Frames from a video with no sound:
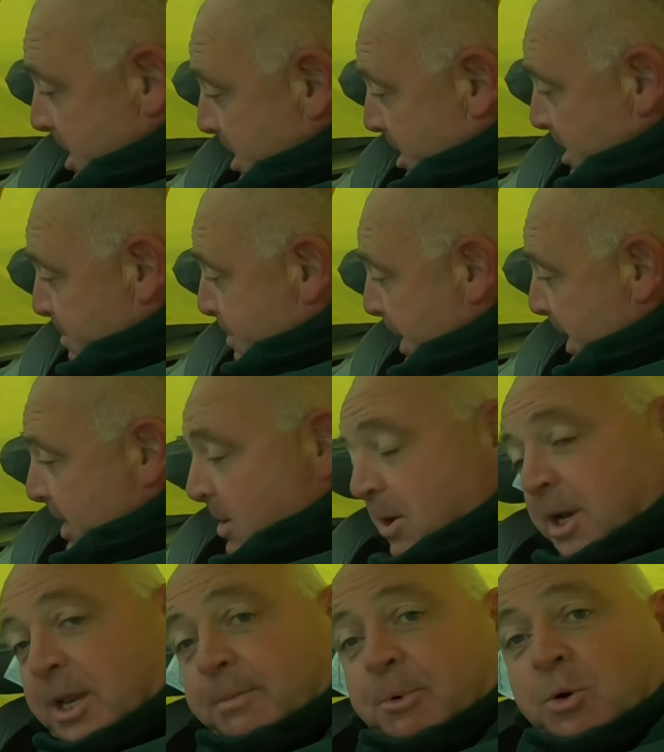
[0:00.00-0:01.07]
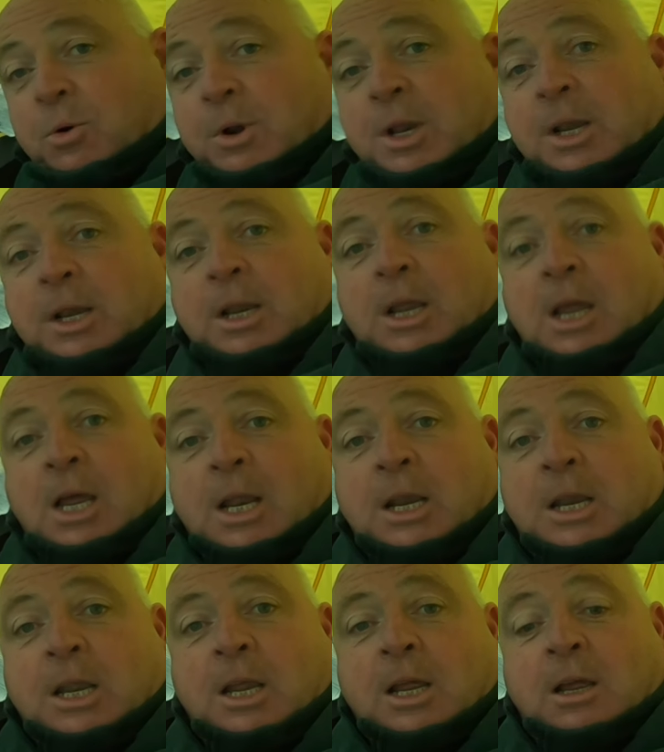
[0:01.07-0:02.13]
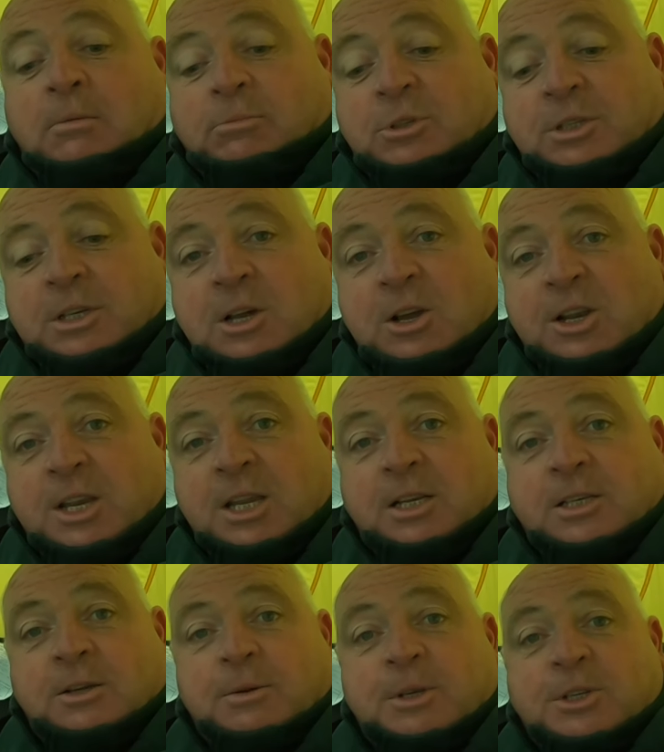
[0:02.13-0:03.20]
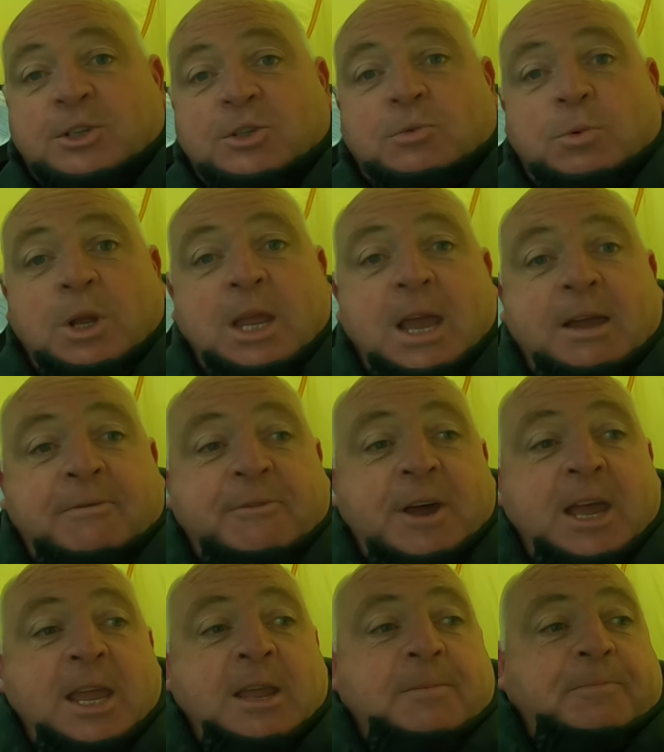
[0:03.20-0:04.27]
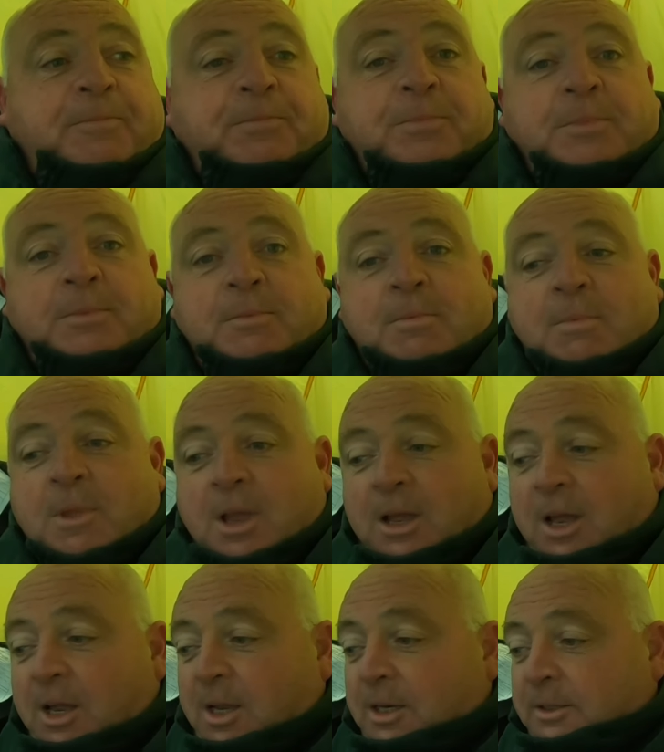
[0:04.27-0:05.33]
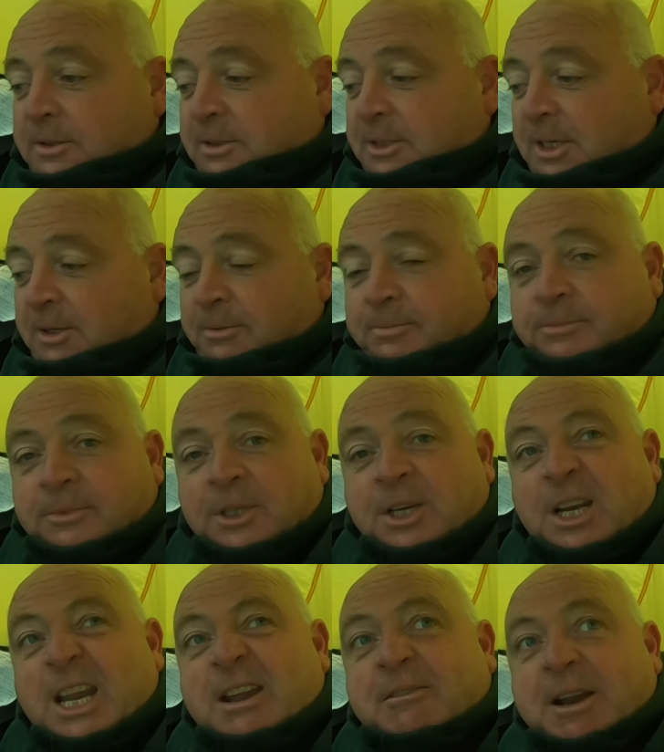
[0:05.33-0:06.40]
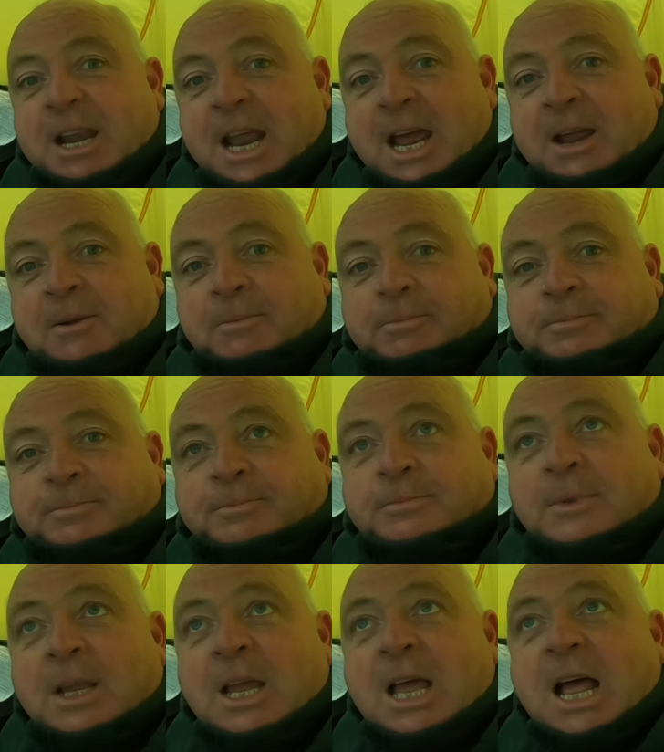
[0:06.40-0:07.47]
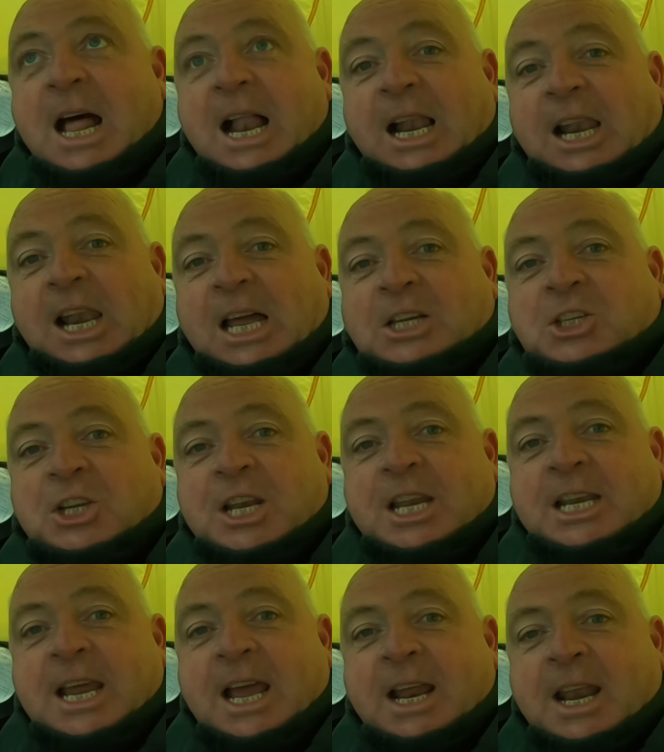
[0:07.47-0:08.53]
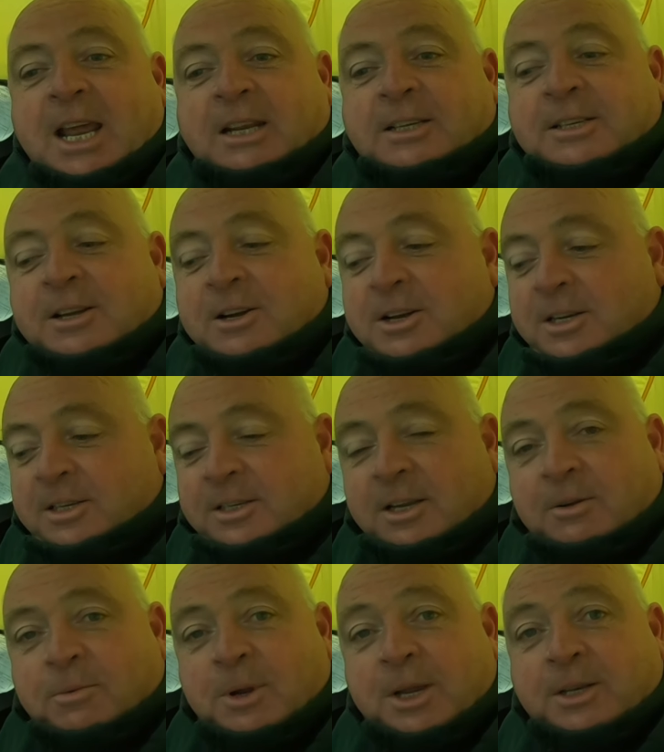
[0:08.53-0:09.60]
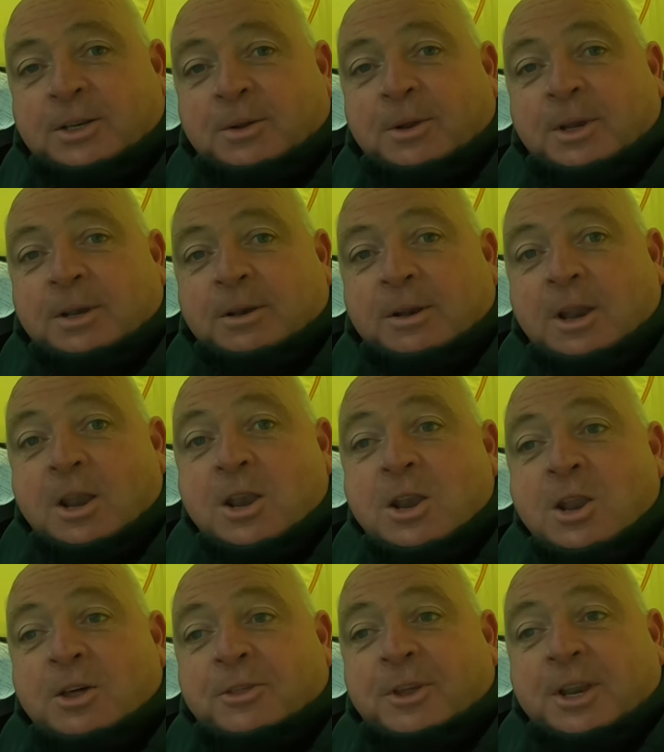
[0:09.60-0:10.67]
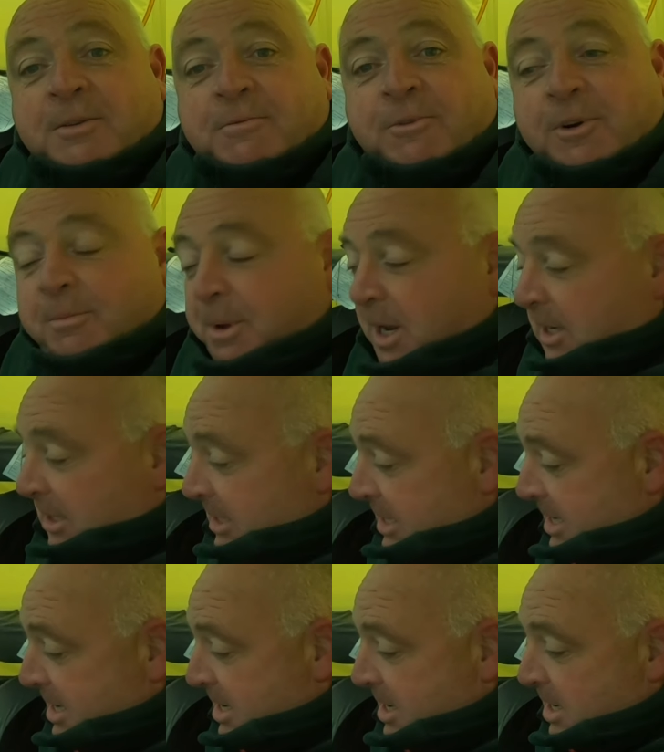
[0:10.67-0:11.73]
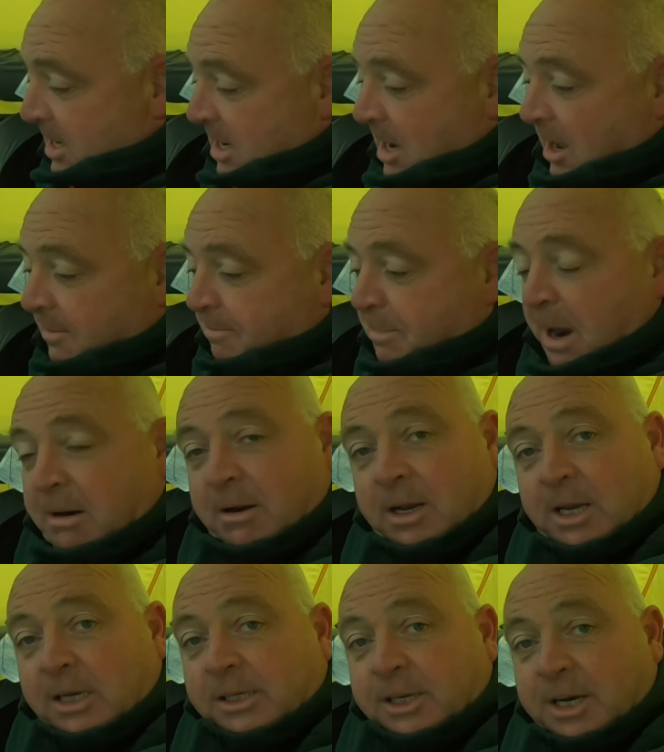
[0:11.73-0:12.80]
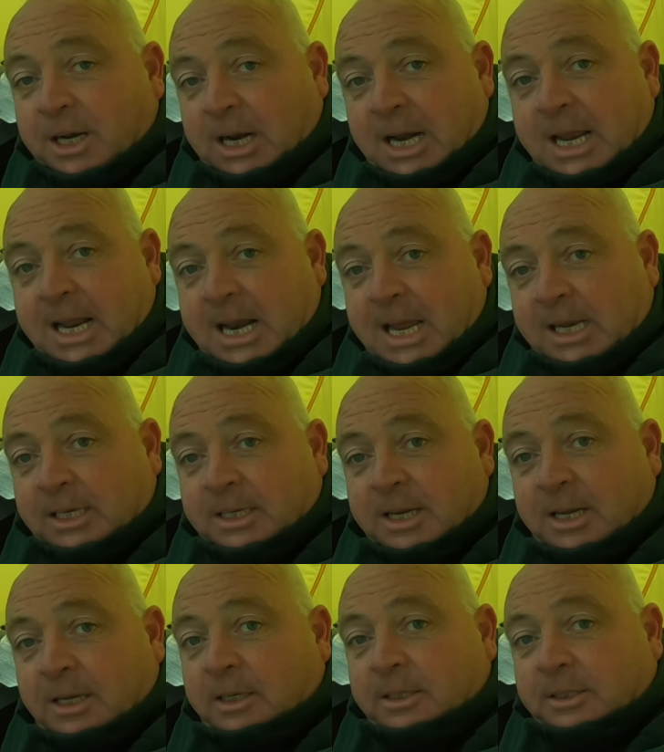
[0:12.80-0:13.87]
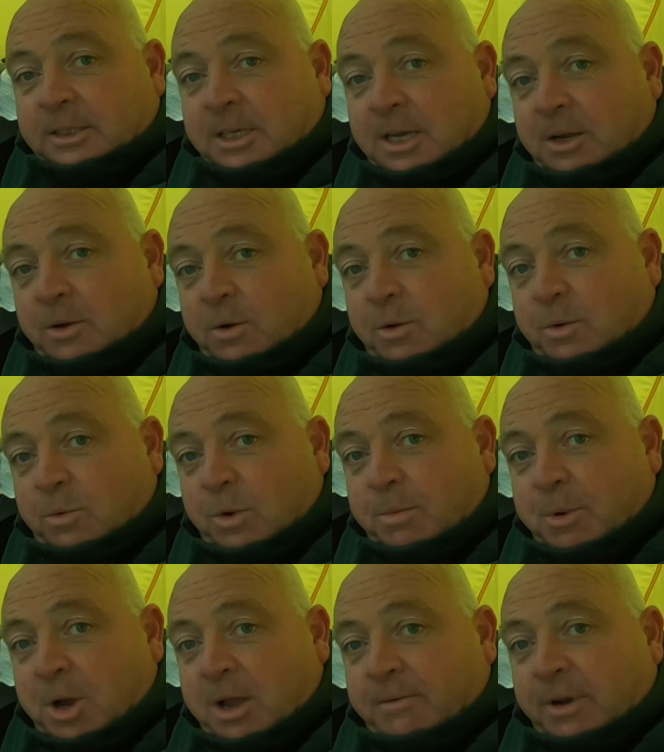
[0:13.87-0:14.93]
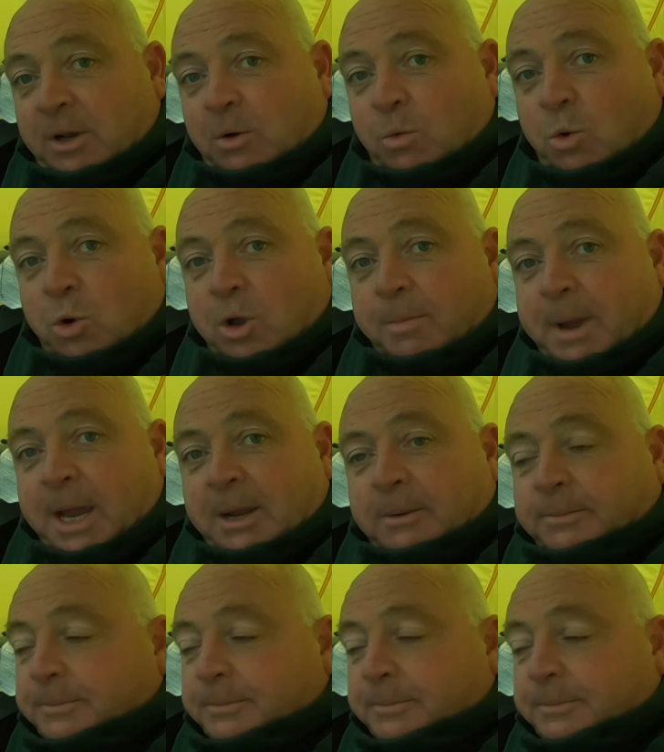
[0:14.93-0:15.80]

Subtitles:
We're back on in the morning, and I'm just lying here doing sweet FA. So you can hear it now, lashing it down outside. So we're doing nothing for a bit. Apparently it is going to clear later, so we might have a little walkabout.